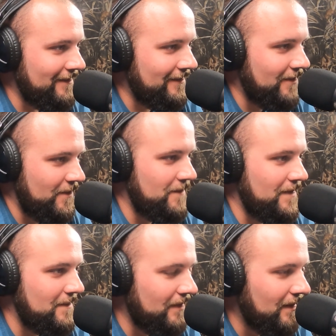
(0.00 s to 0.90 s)
or
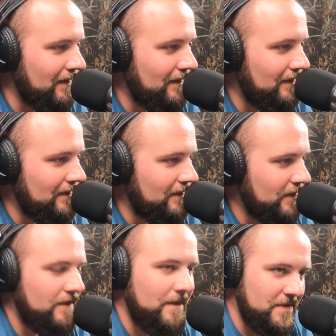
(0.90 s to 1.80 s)
November.
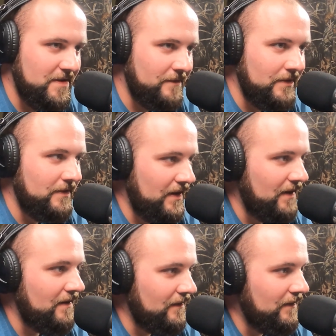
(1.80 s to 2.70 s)
November's the real kicker.